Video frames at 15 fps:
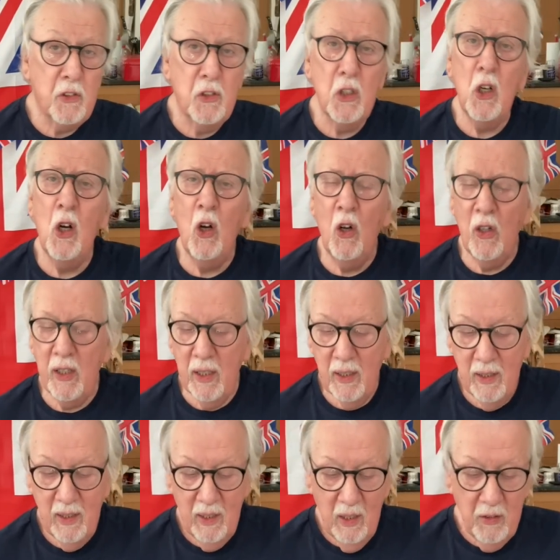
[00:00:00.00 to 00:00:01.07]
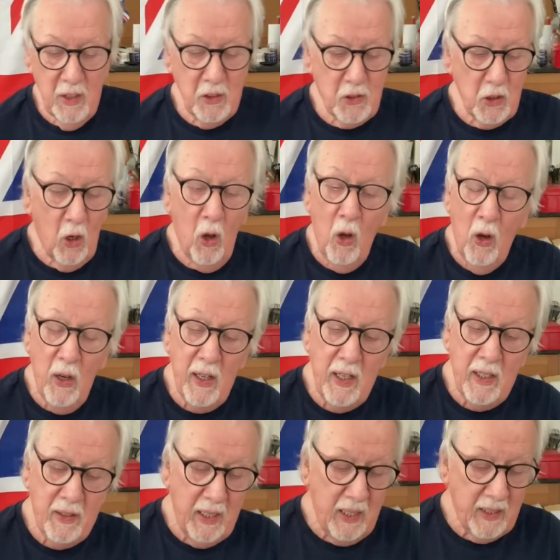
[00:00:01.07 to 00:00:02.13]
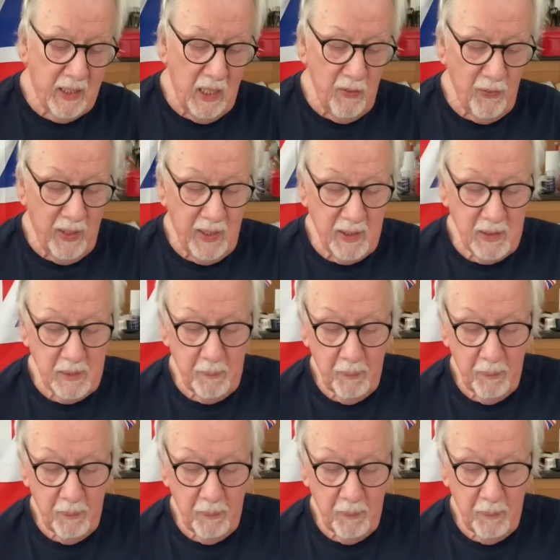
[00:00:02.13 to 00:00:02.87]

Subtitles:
joy they're giving.